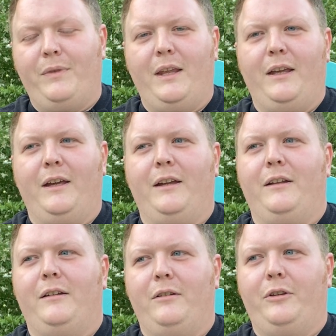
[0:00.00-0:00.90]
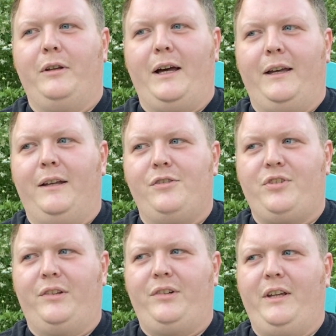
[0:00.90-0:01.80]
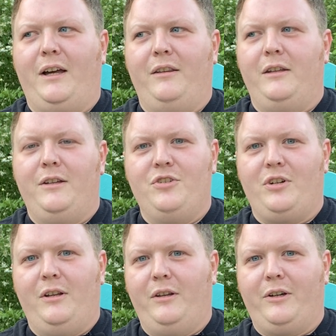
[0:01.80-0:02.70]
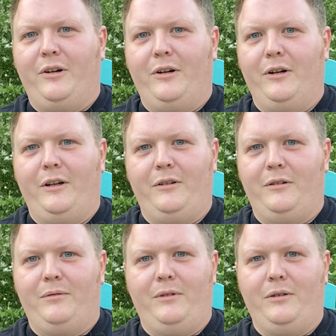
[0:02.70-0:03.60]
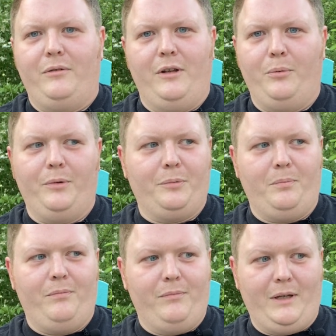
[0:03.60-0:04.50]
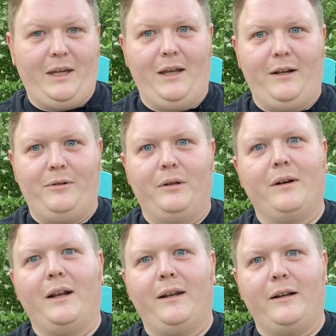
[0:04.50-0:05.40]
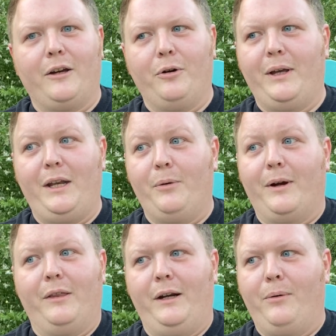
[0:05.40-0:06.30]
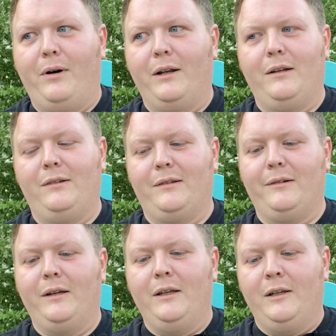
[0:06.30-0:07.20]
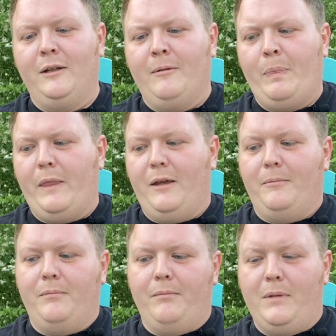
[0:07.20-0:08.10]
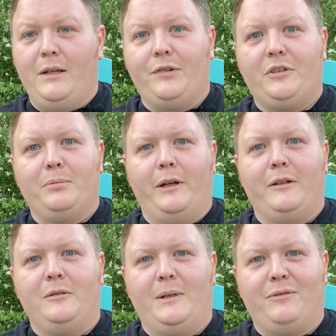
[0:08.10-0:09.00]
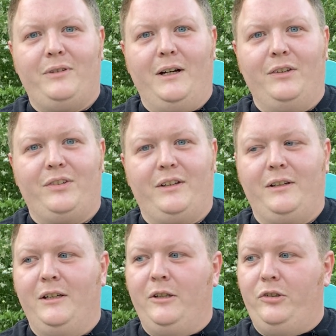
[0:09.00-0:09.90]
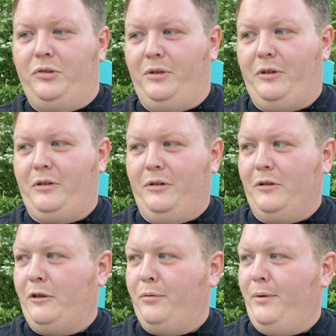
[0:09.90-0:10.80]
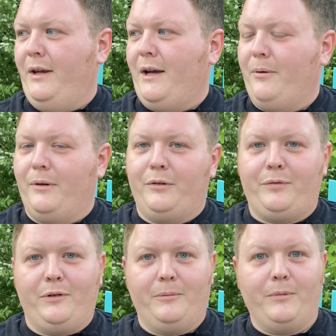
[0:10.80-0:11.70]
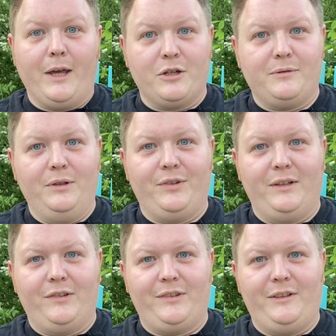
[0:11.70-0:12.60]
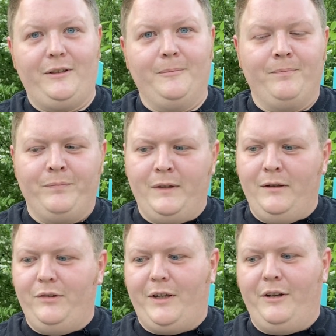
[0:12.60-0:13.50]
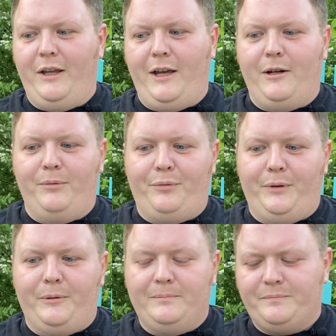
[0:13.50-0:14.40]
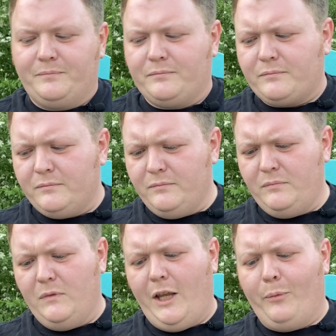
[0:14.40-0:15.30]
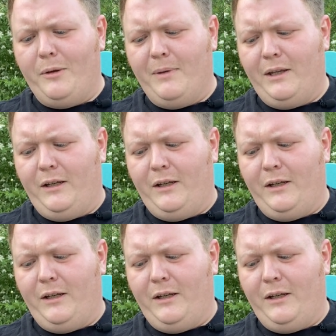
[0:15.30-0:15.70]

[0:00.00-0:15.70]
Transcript: and I had just gotten the engine in the car. It was mechanically ready to go anywhere that I wanted it to. And me and Sabrina, my fiance, took the car 3 hours from Nashville, Tennessee down to Adamsville, and we met